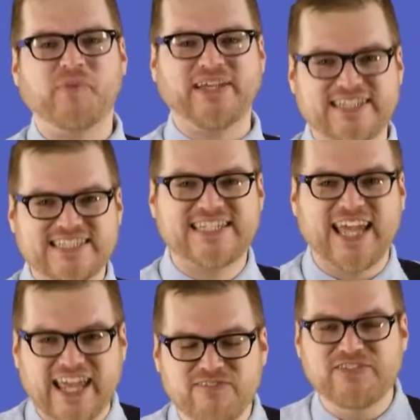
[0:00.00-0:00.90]
be
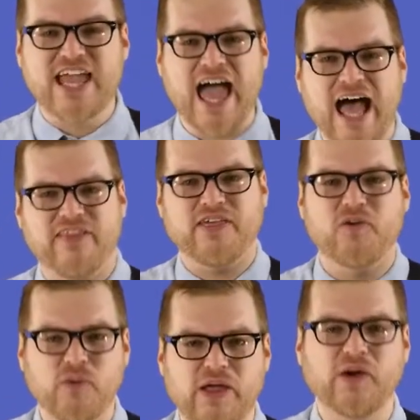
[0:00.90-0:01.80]
saved, yeah, they
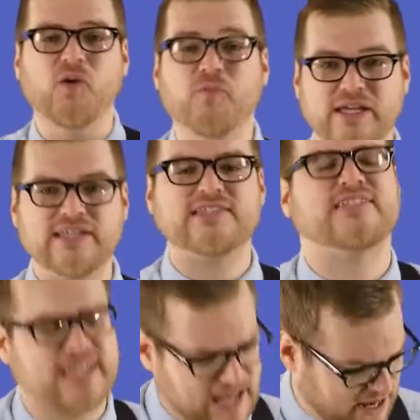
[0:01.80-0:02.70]
will be
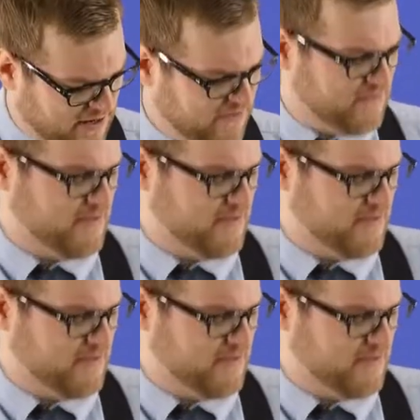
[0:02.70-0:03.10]
saved.